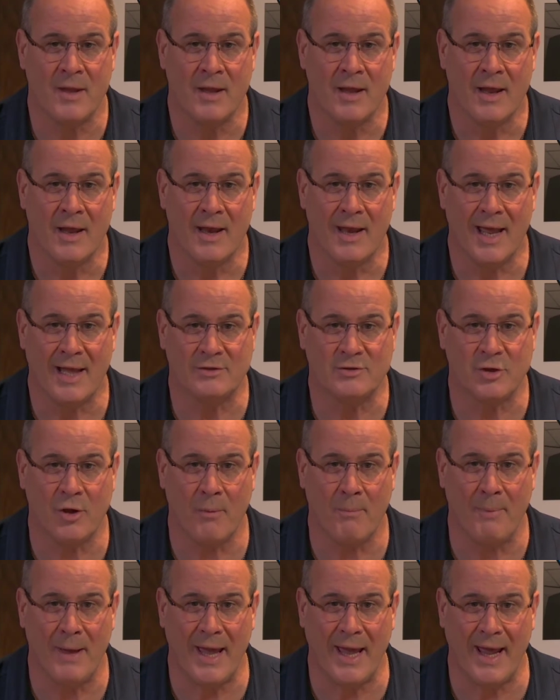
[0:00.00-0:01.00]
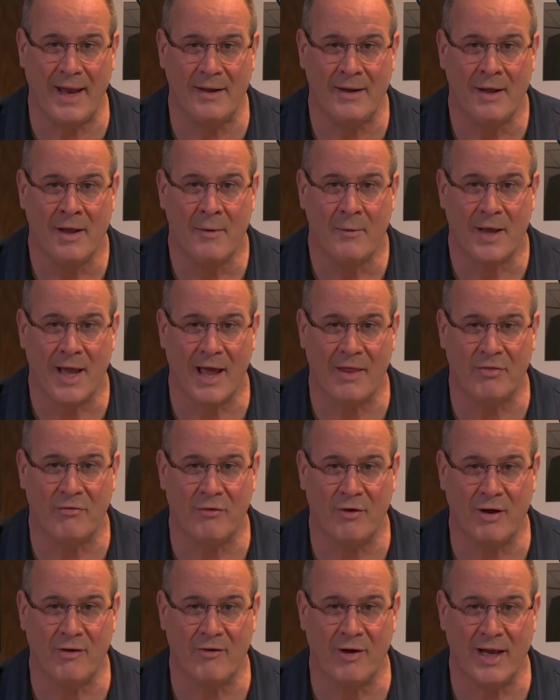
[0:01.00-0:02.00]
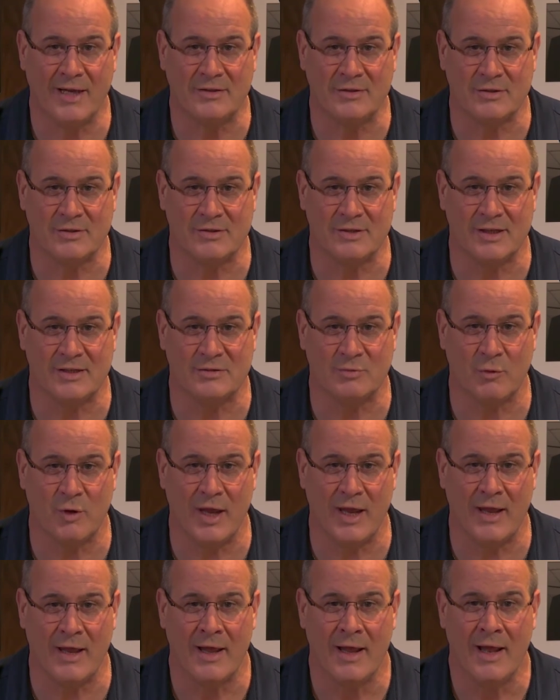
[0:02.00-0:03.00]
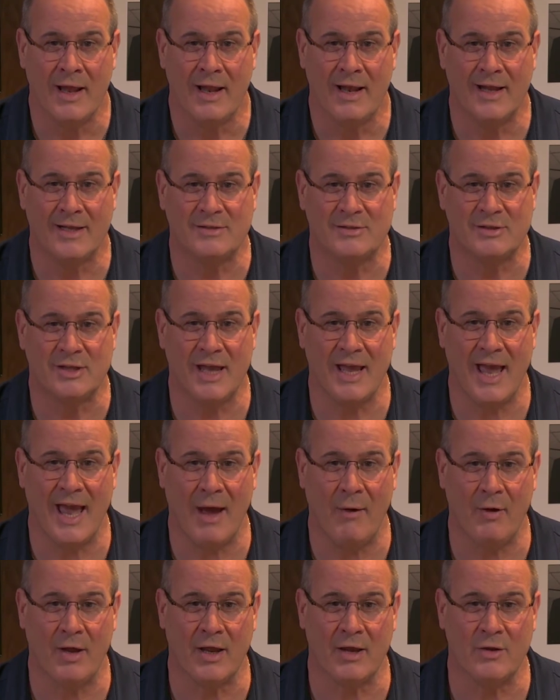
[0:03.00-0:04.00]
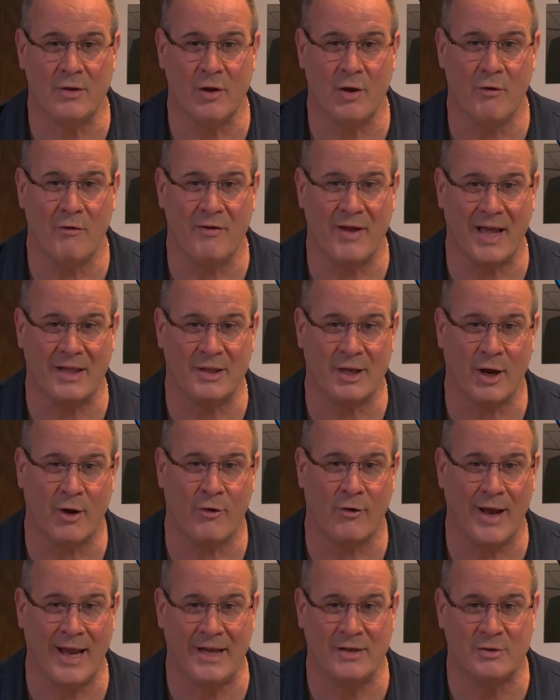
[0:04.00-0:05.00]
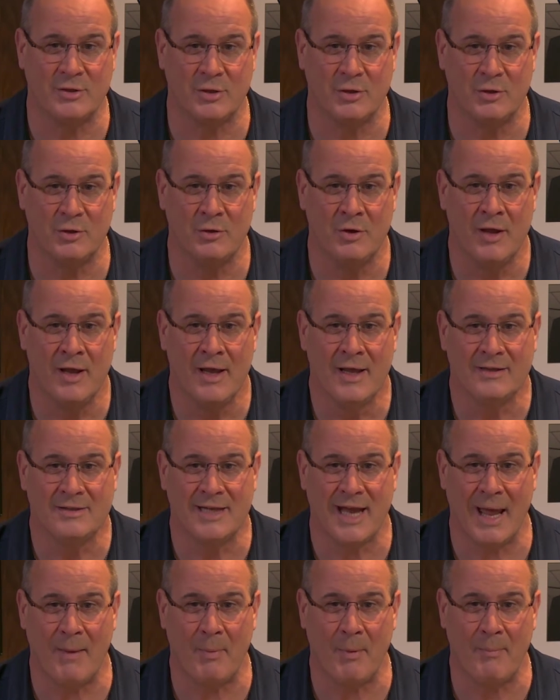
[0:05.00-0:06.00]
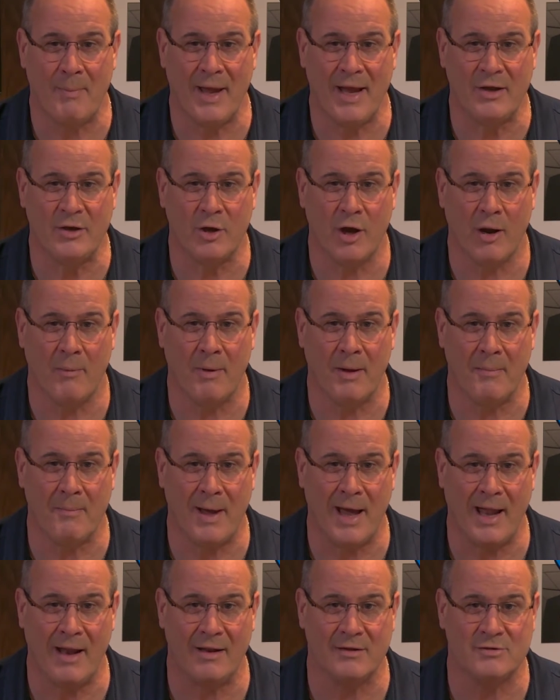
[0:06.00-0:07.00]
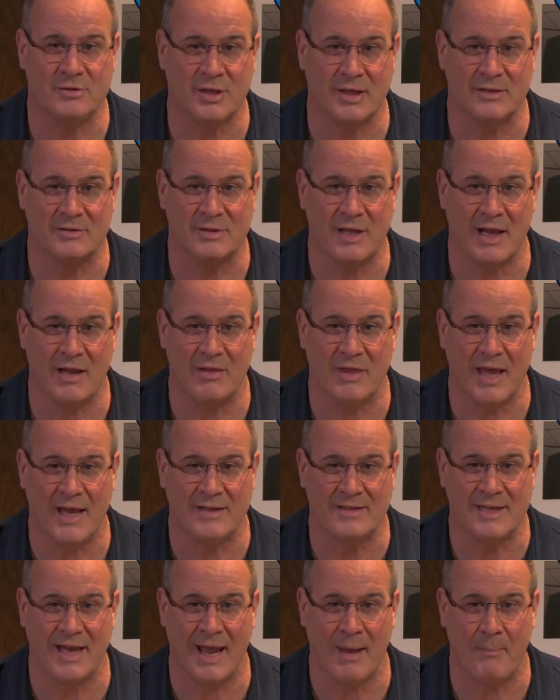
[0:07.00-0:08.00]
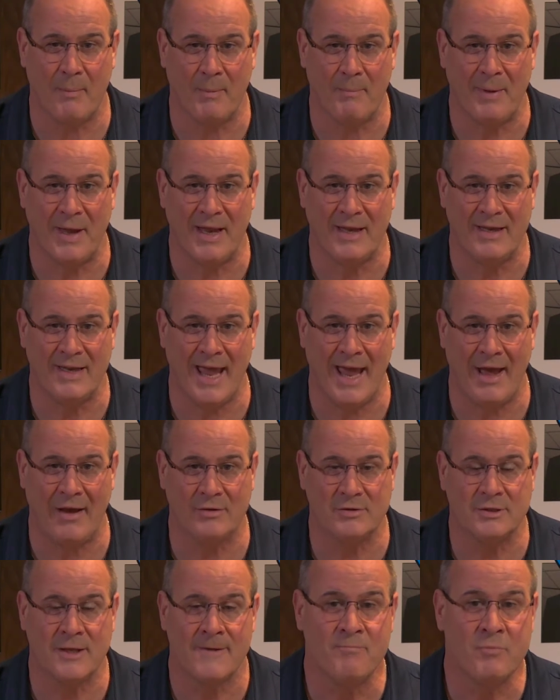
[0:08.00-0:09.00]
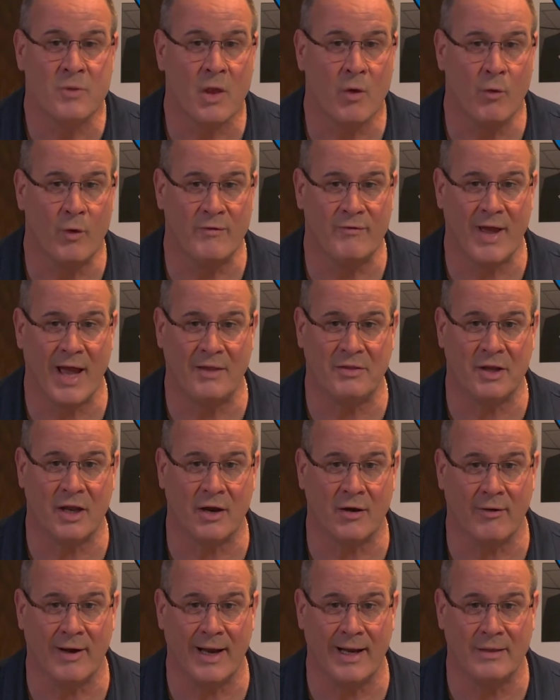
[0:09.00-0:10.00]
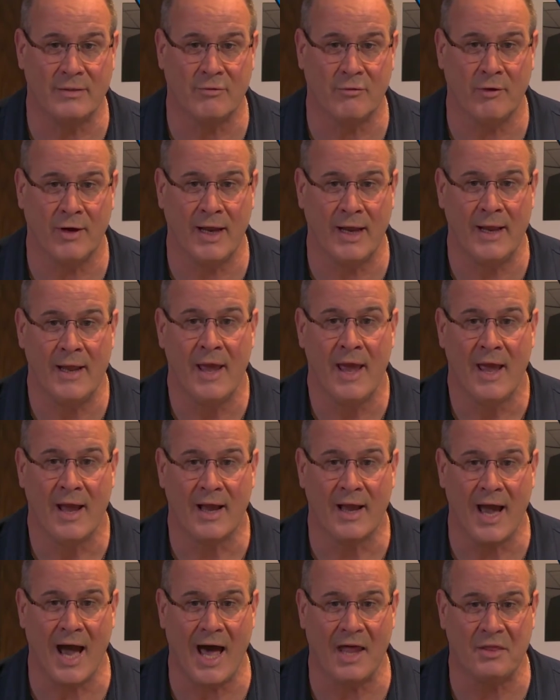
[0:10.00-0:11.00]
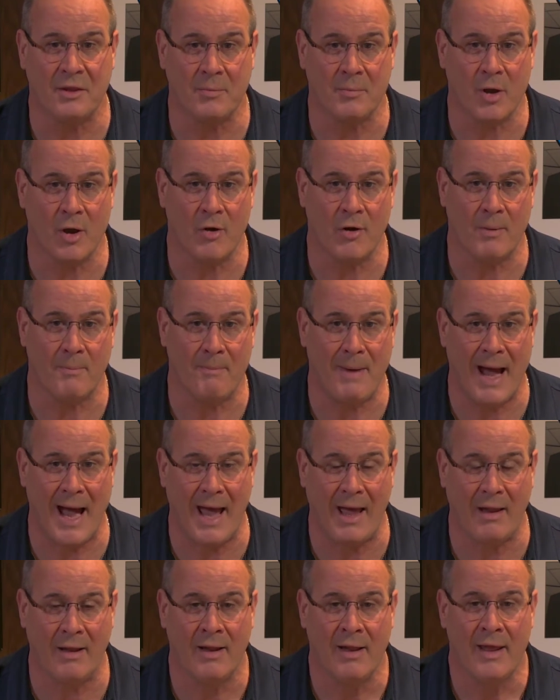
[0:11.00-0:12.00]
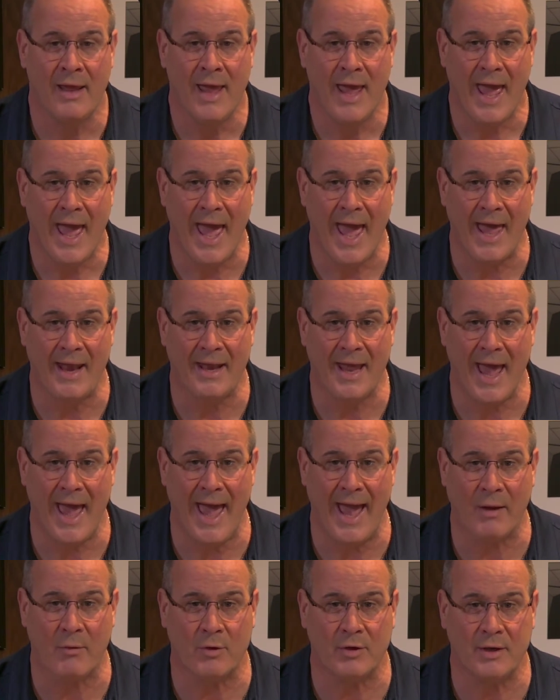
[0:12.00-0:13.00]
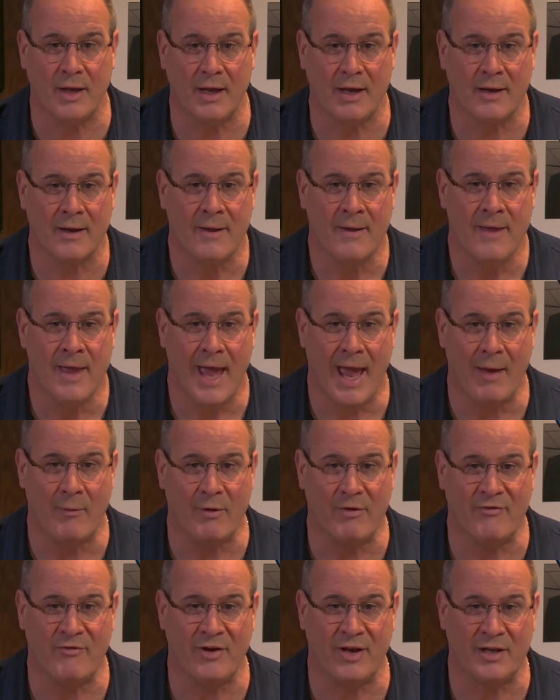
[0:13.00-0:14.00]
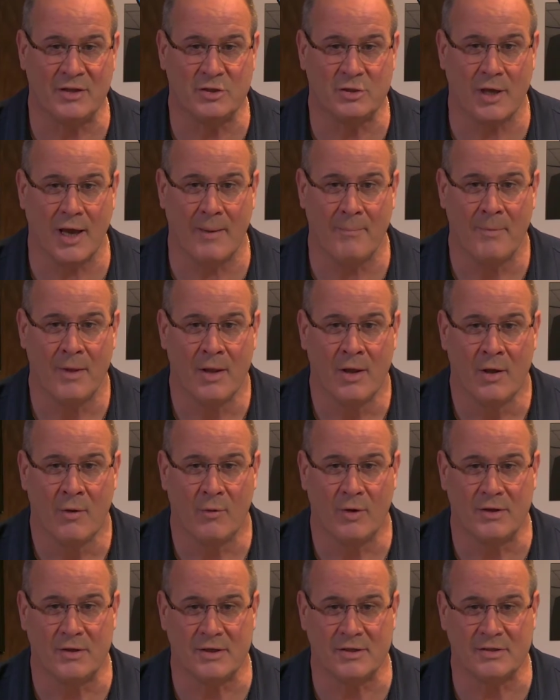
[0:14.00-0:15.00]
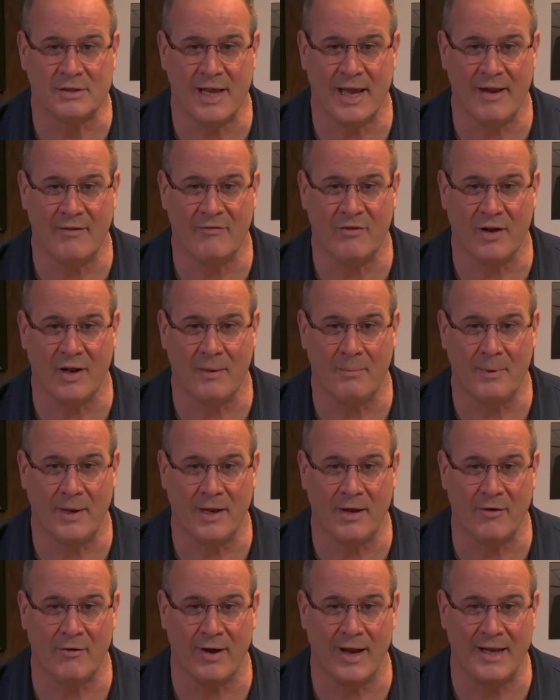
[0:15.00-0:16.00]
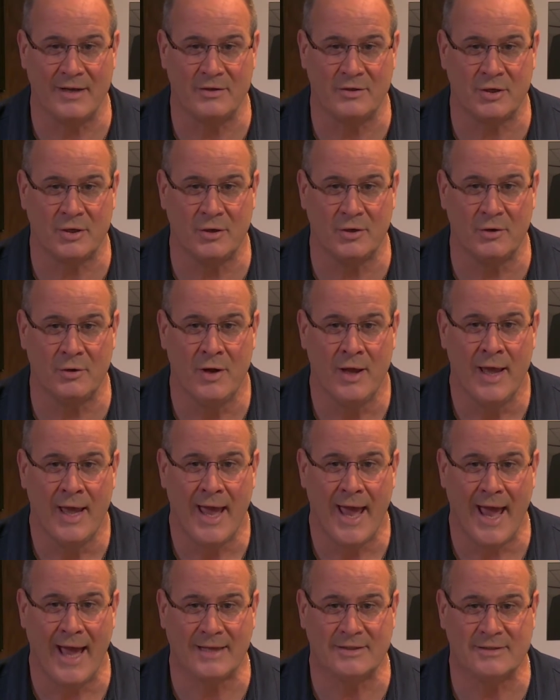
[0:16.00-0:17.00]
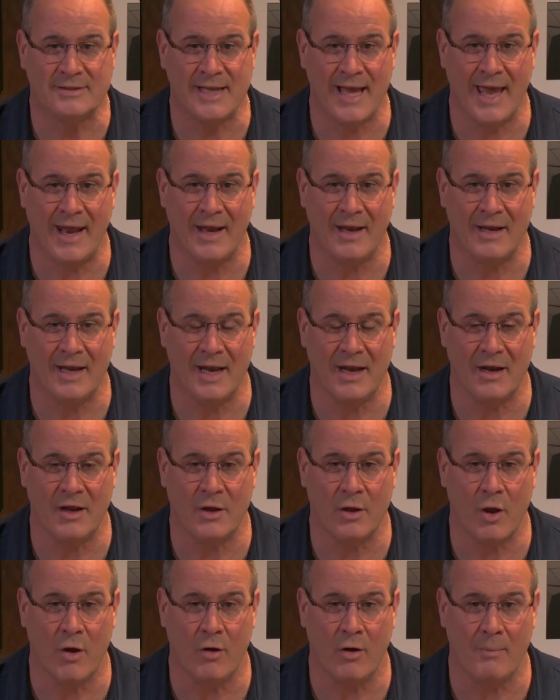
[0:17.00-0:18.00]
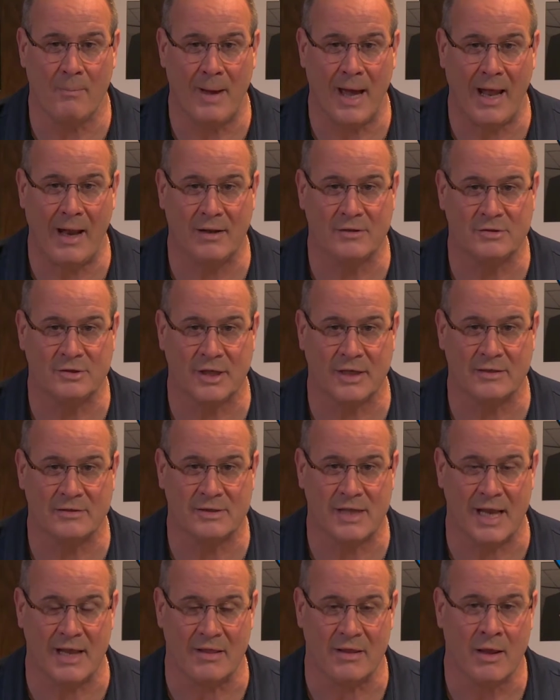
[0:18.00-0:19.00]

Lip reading: Not so bad. Got 3 races this week. Let's see how we can do. We got the Grade 2 Tampa Bay Derby, mile and 16th at Tampa Bay Downs. We've got the Grade 3 Gotham going a mile at Aqueduct, and we finish up with the San Felipe Grade 2 at Santa Anita going a mile and 16th.